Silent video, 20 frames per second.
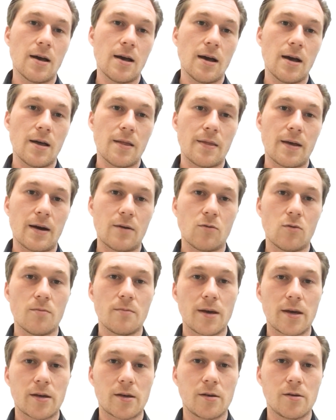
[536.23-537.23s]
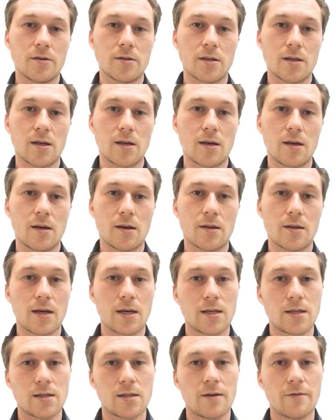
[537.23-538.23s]
that will make you see
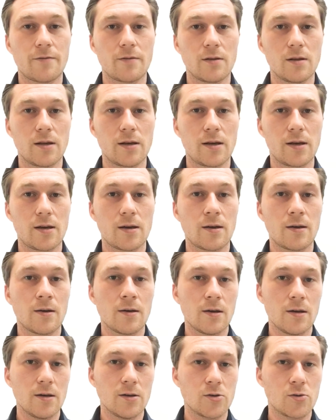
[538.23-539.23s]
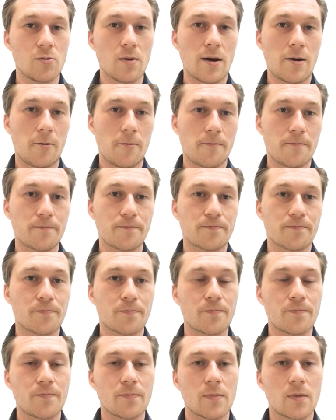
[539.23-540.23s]
things differently as well.
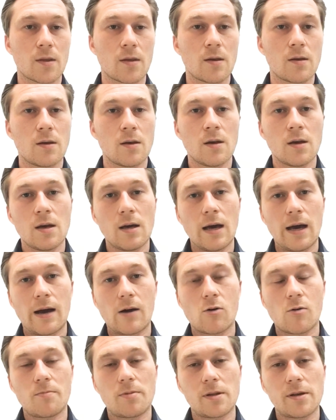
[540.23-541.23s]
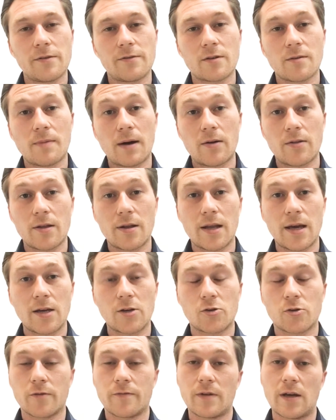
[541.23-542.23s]
Our beliefs about the
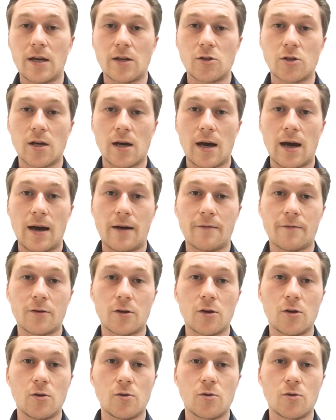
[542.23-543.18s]
nature of nature have huge